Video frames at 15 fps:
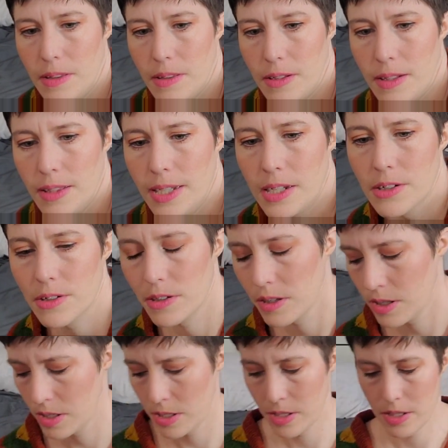Gleaner
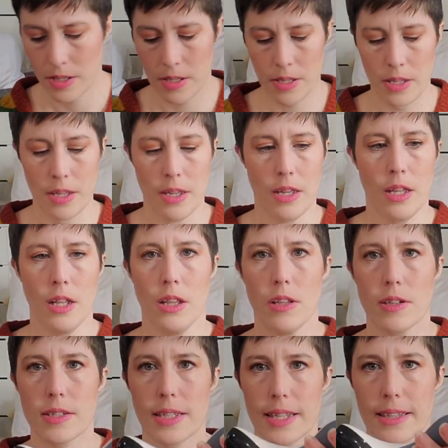
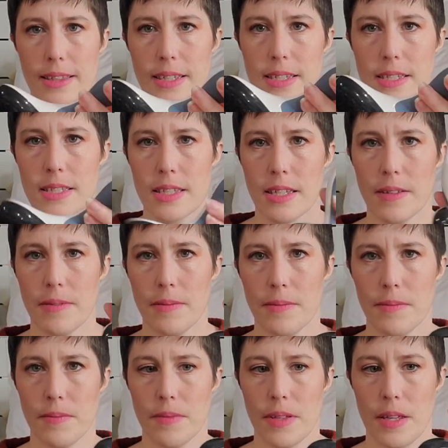looks like this,
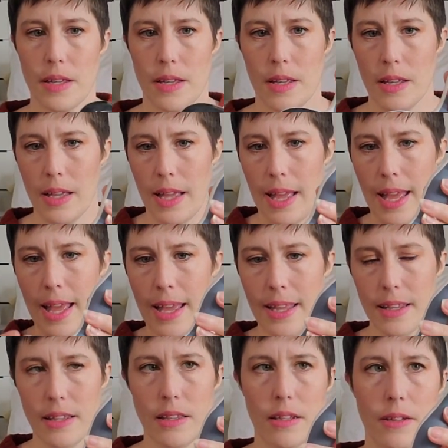
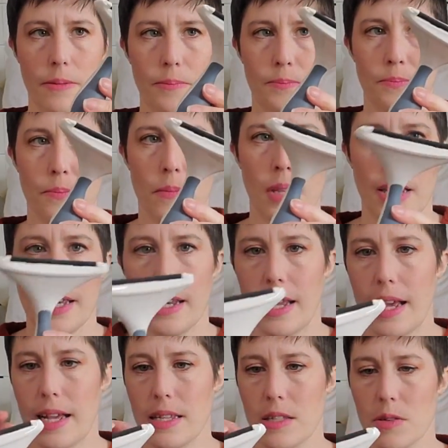and it
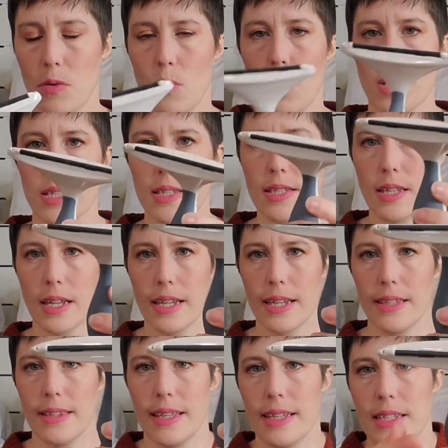has one
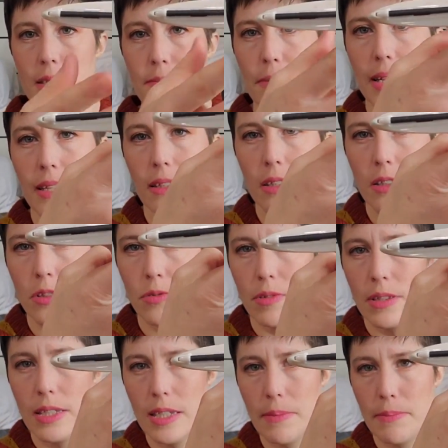side that is meant to
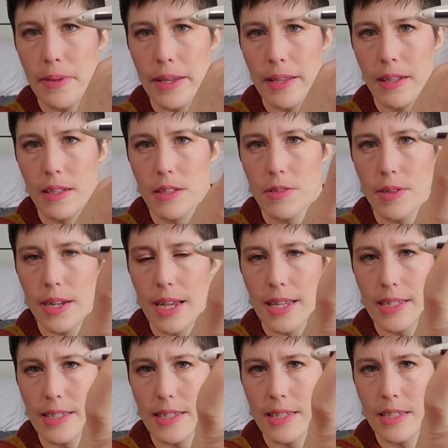depill, so it
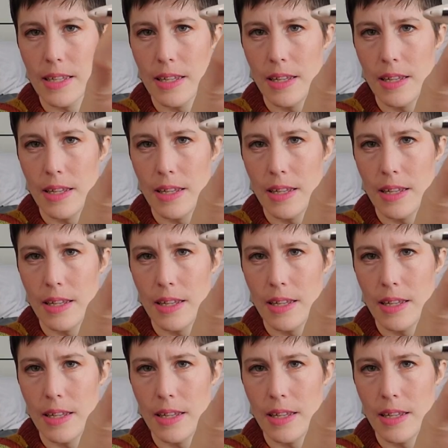has this